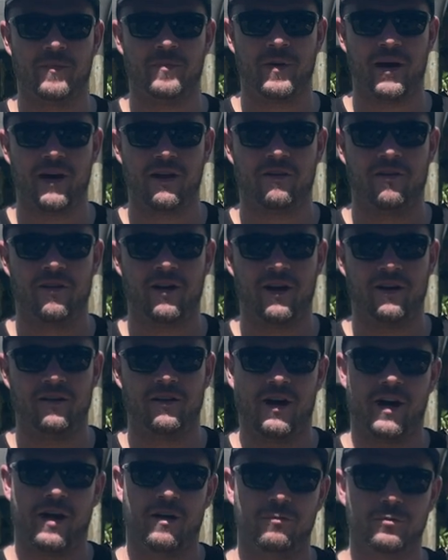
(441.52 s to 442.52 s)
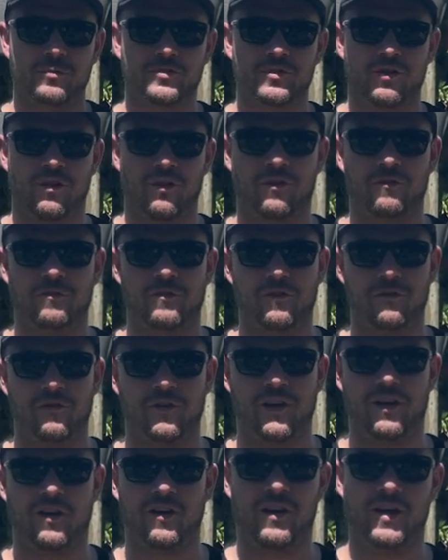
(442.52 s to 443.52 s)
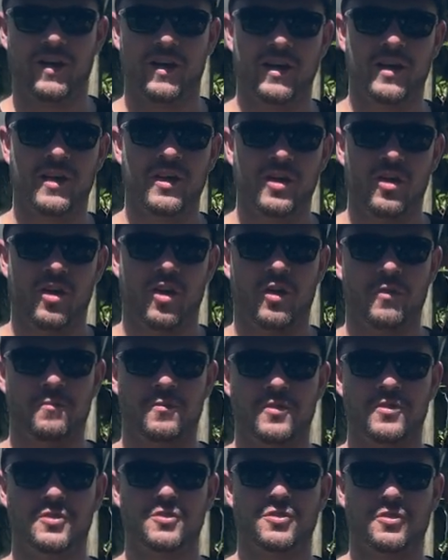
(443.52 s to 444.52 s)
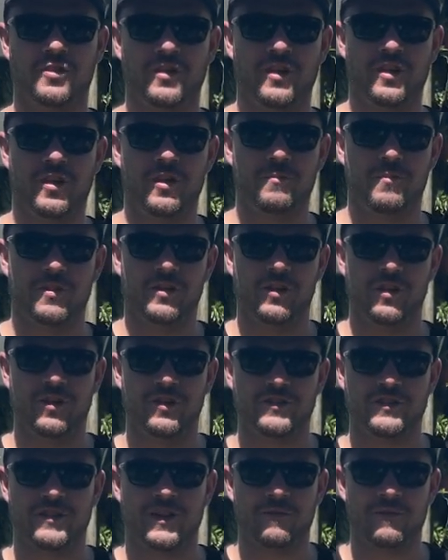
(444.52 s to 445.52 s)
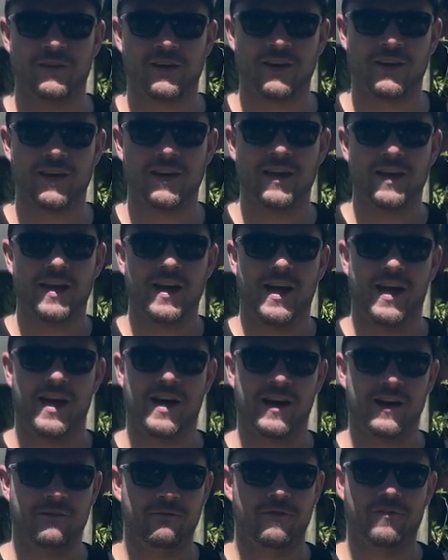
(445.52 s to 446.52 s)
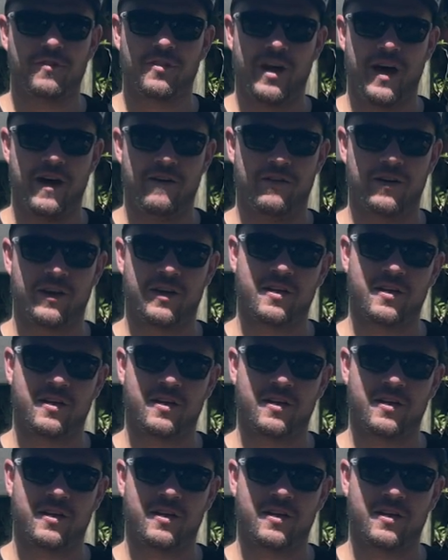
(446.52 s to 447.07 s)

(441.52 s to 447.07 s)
background, uh, we'll sign off the video here. Hope you enjoyed, hope you learned something. Um, if you have any